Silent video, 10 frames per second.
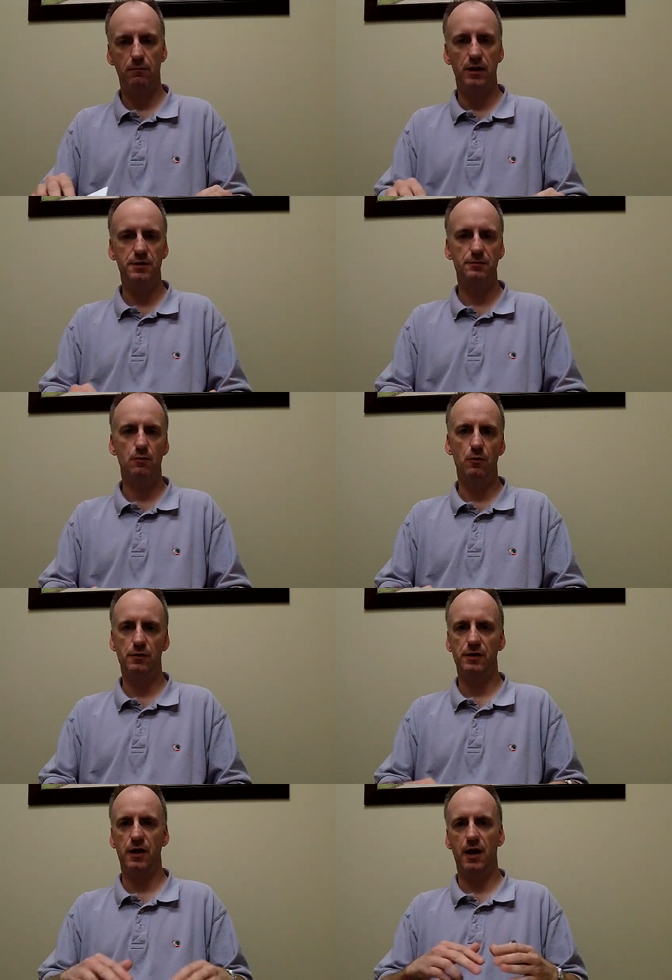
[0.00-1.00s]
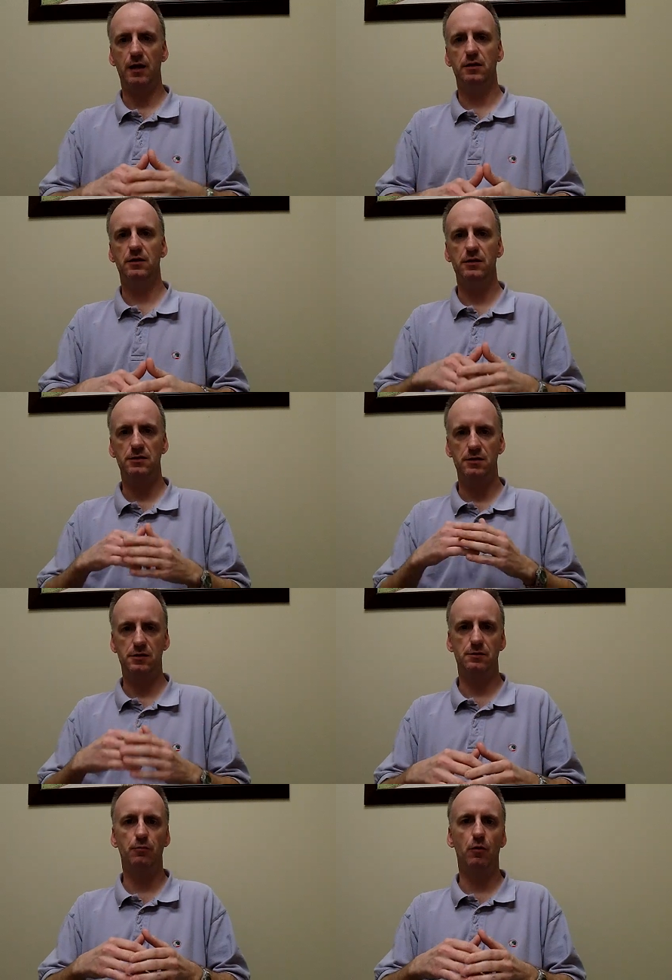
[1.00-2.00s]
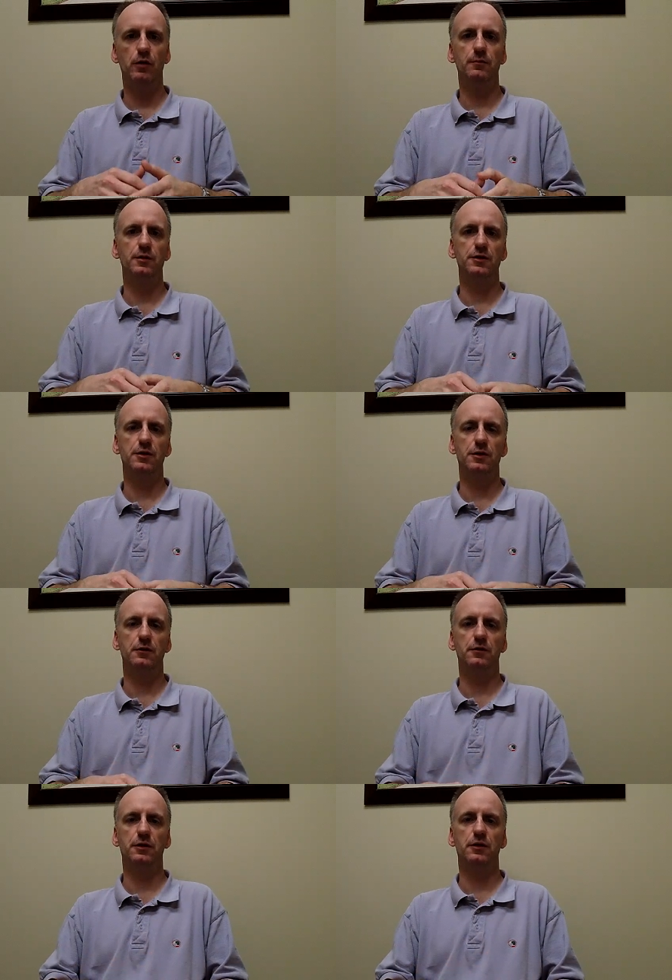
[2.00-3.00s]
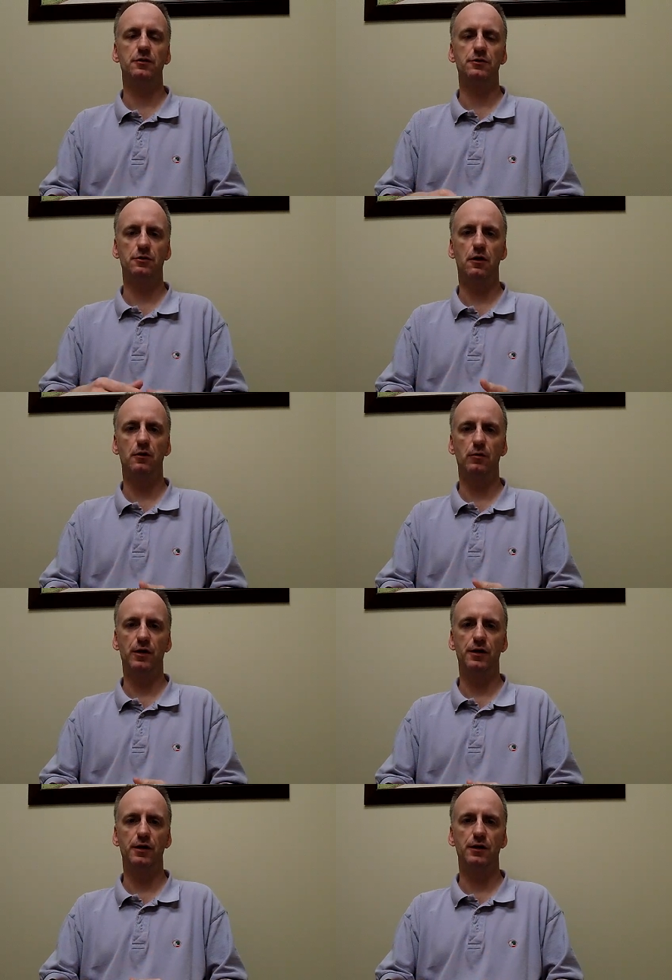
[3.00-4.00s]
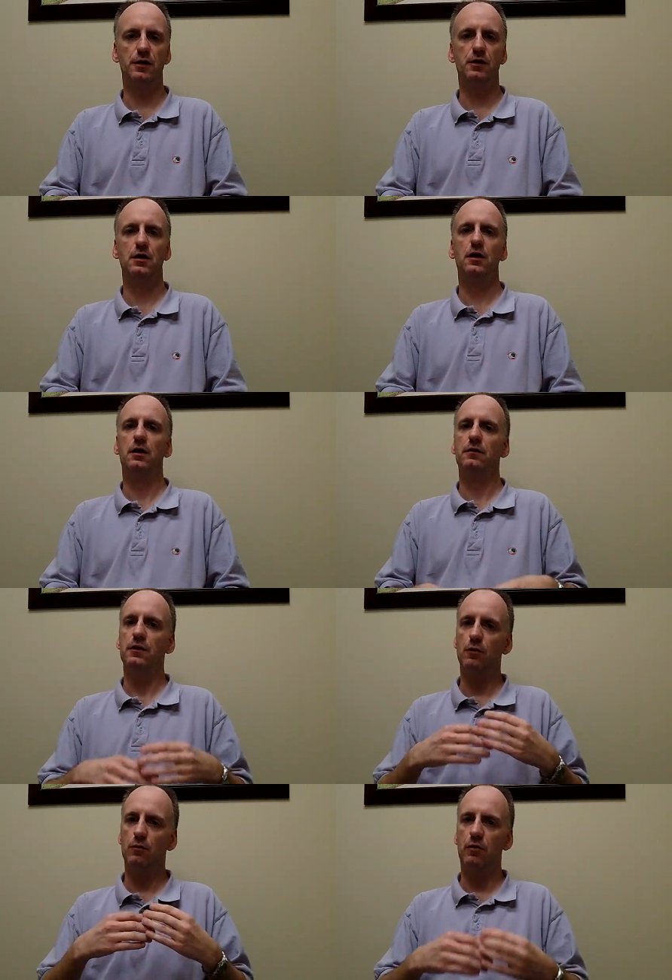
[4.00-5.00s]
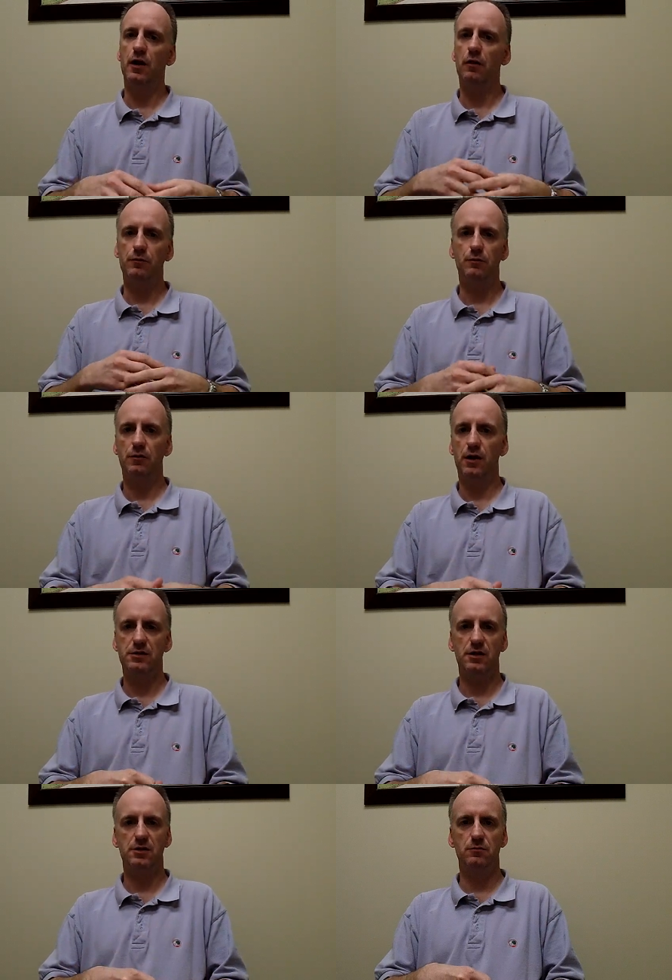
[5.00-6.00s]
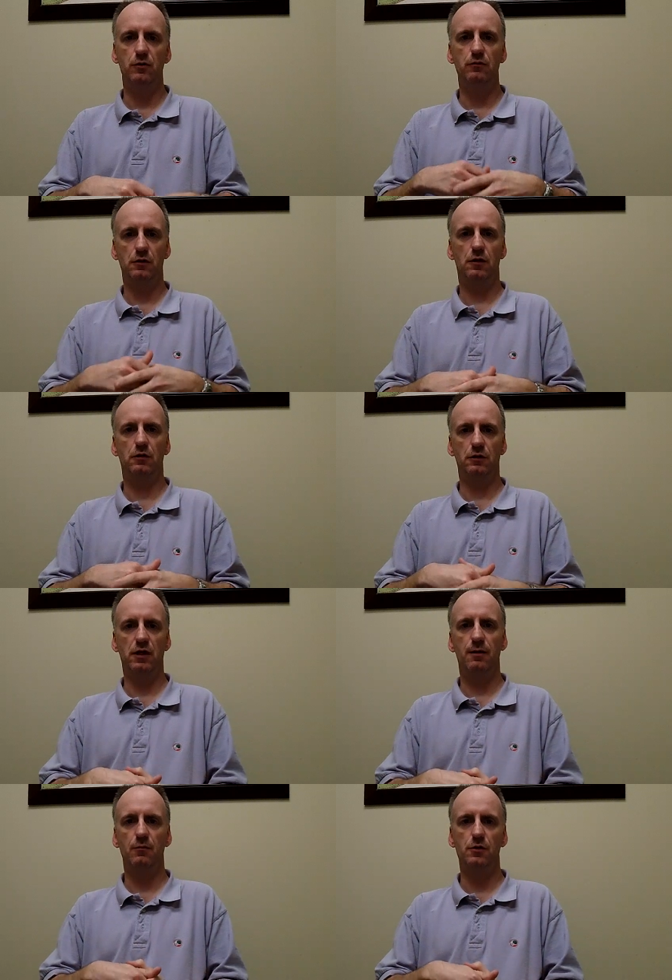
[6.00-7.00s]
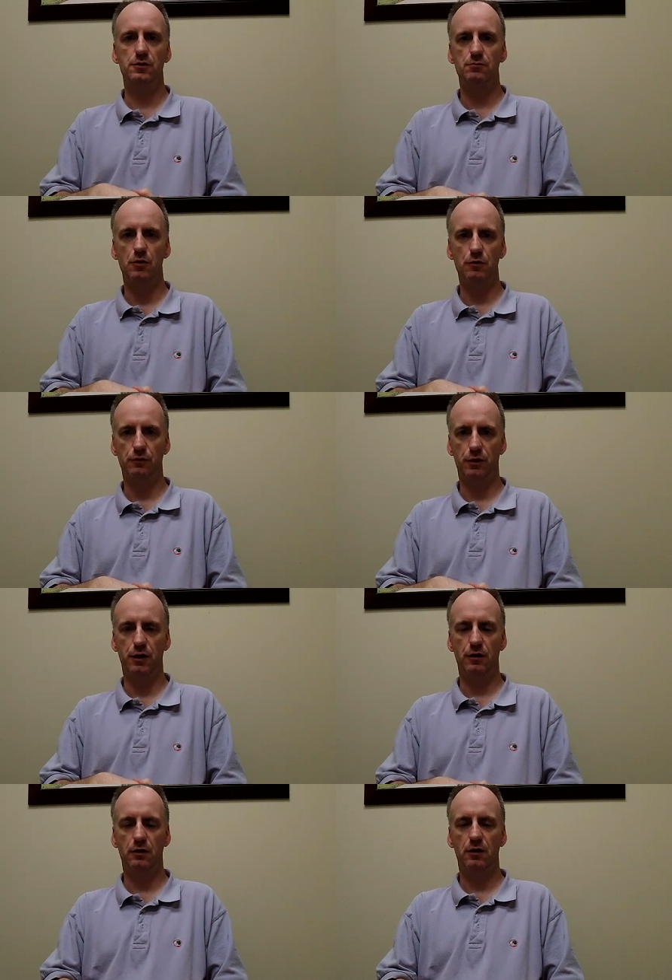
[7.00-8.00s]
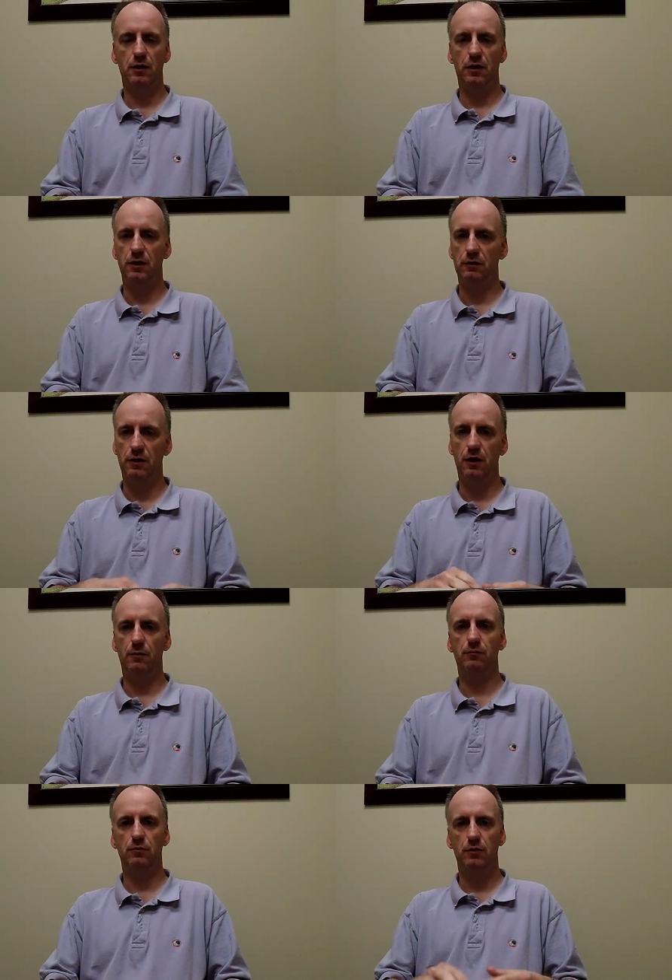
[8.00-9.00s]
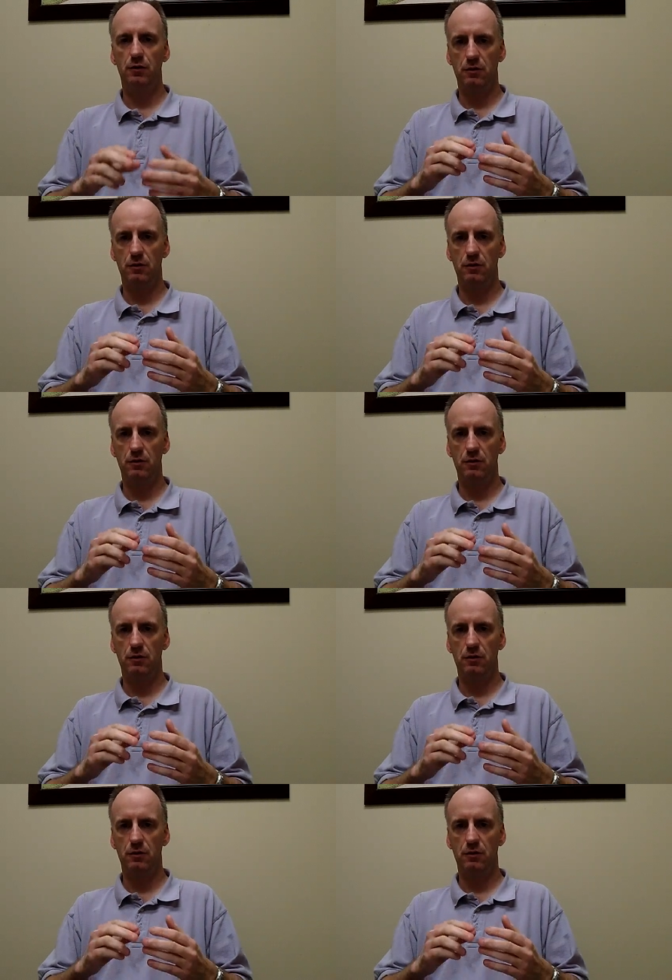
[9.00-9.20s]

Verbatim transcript: but it's more than that. It's the supporting material that goes along with it that will help the process move along a lot more smoothly. It'll help